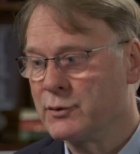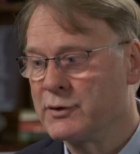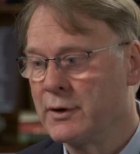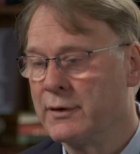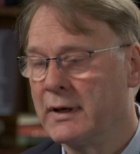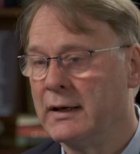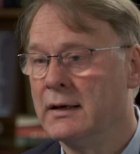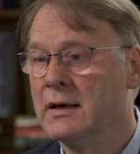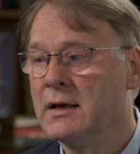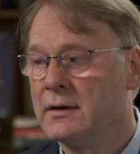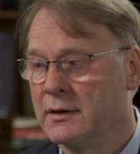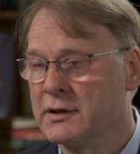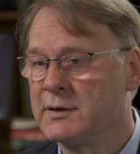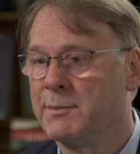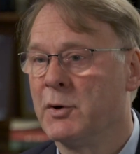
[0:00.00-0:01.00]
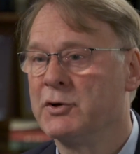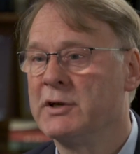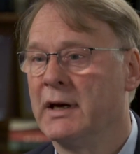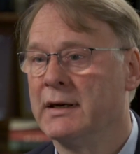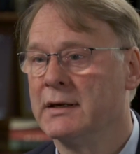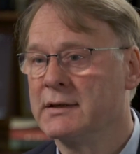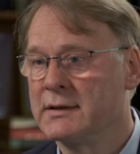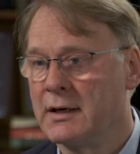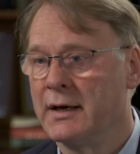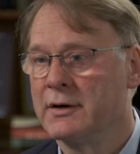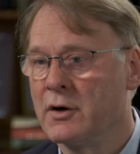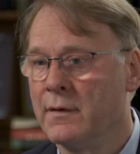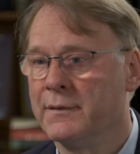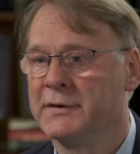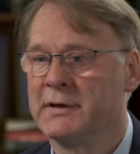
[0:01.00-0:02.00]
also the spontaneous
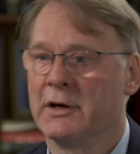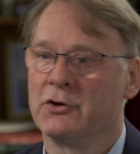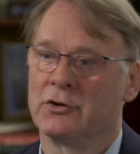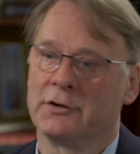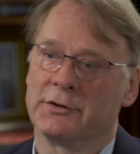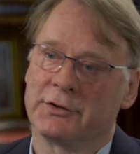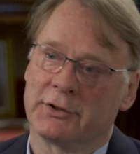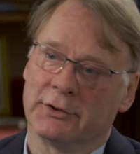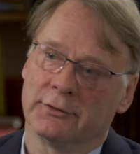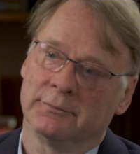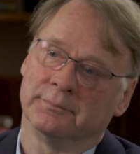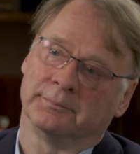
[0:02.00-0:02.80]
side conversations too.